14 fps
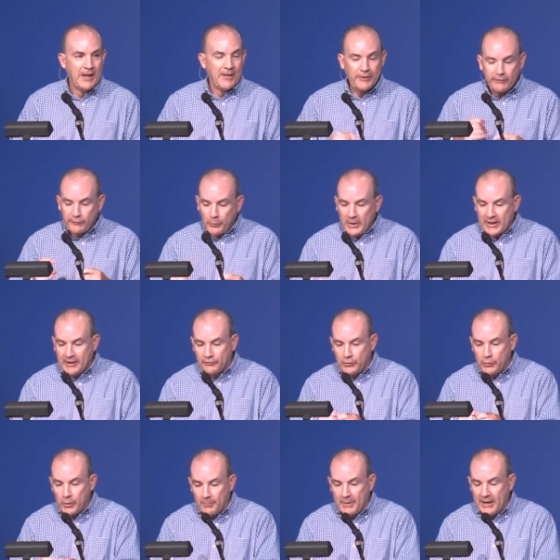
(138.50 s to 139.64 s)
This week is
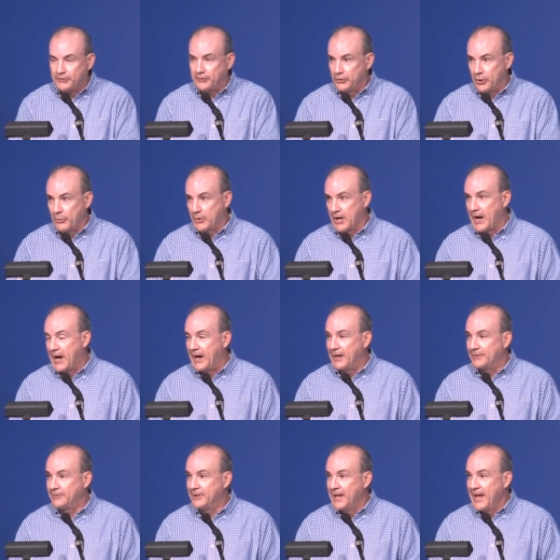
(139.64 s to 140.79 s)
You Are Made to Know
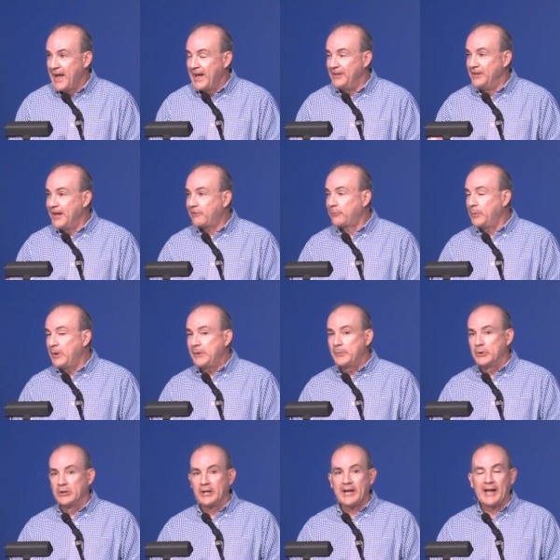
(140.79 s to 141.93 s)
God. And next week
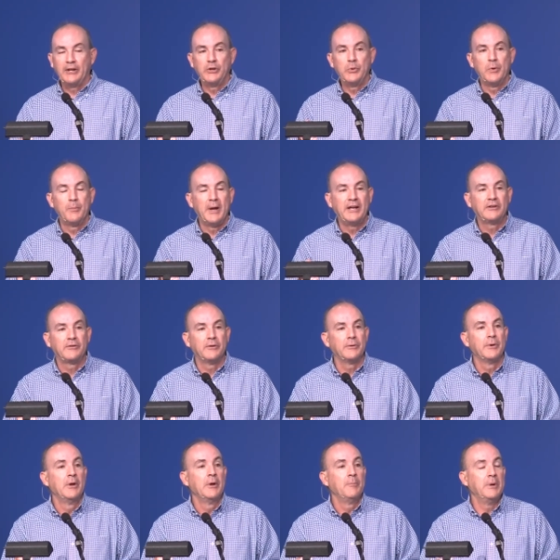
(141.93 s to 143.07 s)
we'll look at You Were Made to
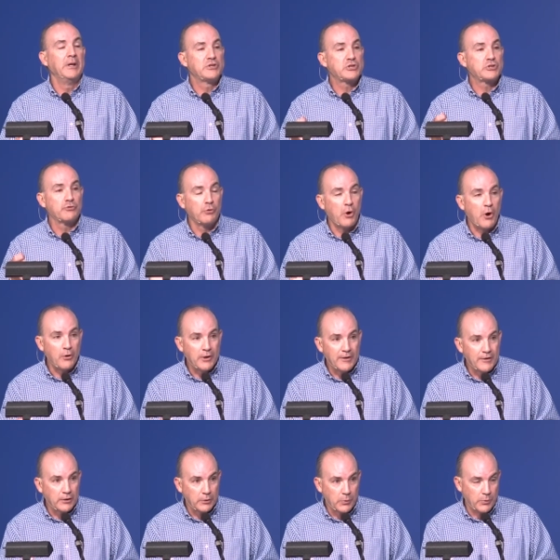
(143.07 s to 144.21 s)
Be Strong
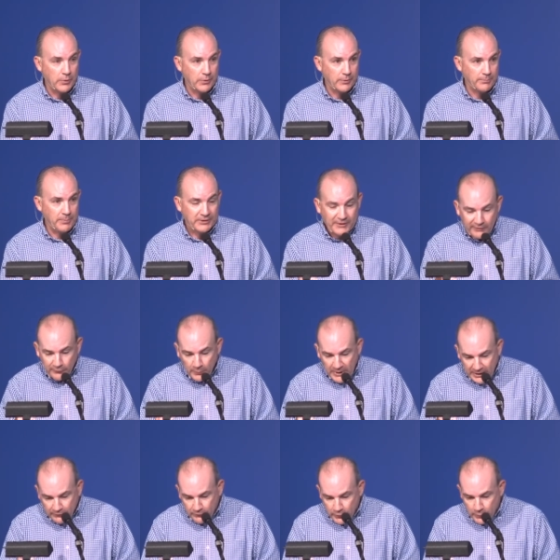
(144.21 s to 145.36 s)
in the Lord. But this week
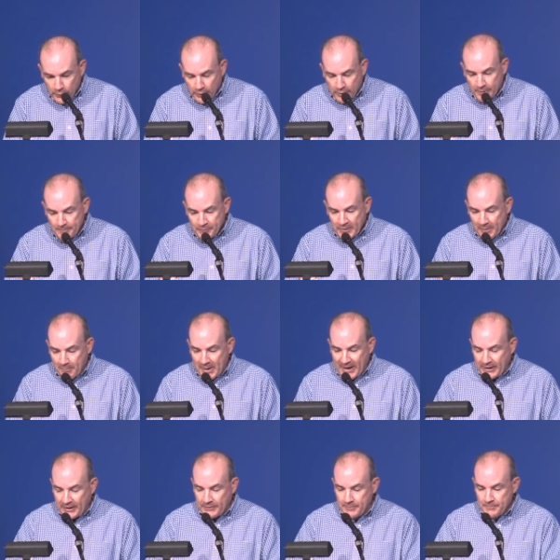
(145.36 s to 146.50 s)
it's You Were
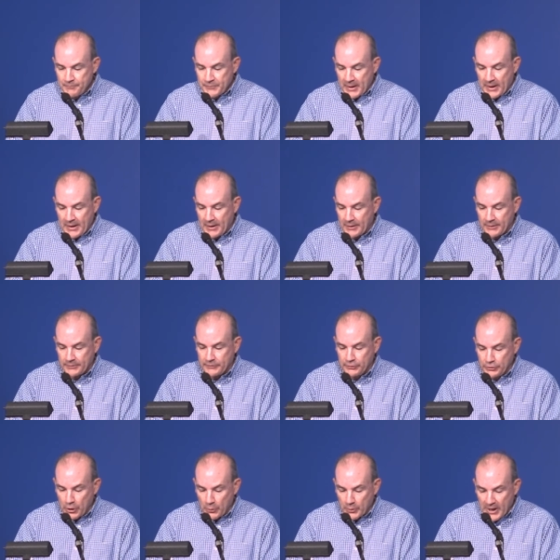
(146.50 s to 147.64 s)
Made uh, to
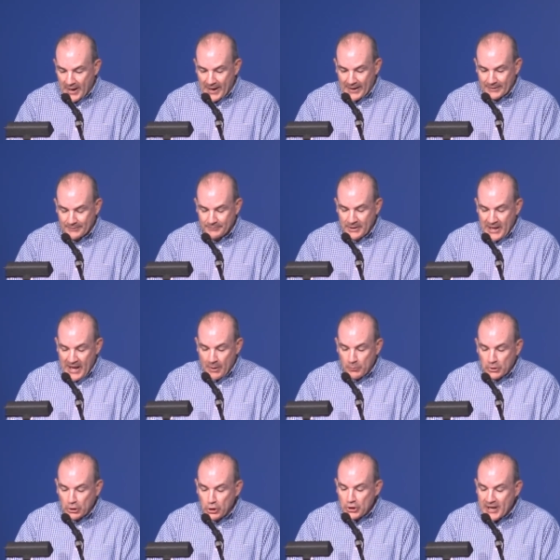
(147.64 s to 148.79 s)
know God. And we're
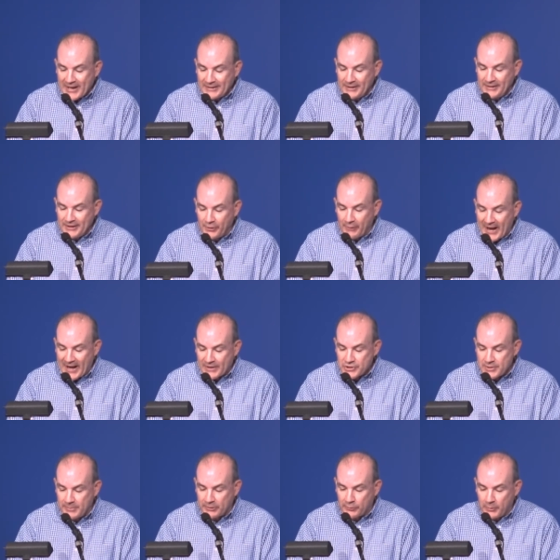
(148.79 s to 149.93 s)
going to look at an
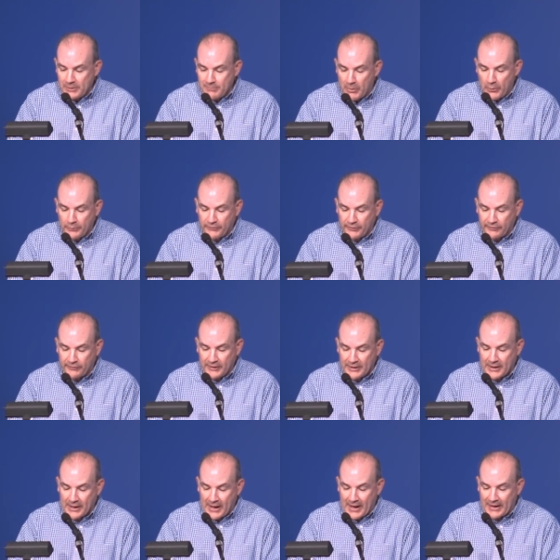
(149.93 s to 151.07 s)
interaction between Moses
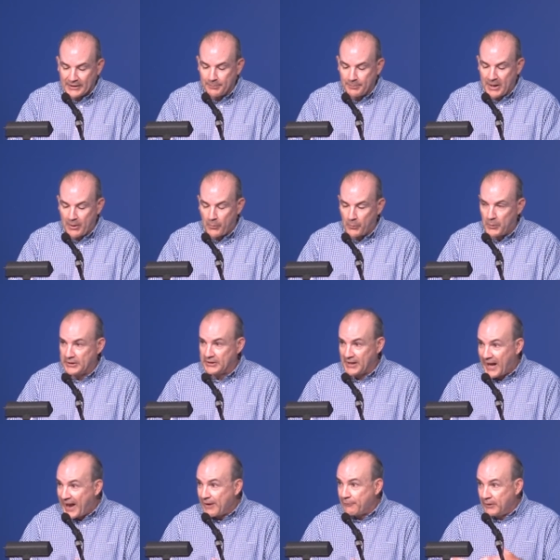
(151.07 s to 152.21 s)
and God about what
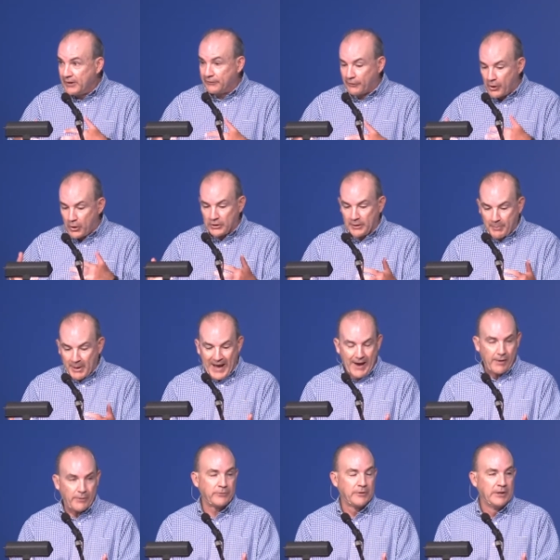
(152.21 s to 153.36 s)
life is all
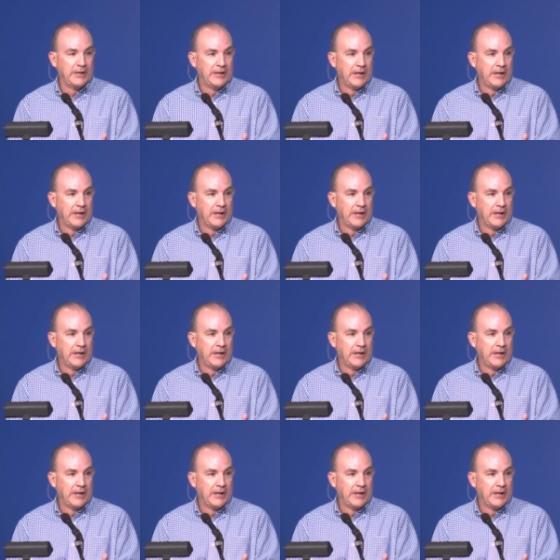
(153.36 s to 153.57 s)
about.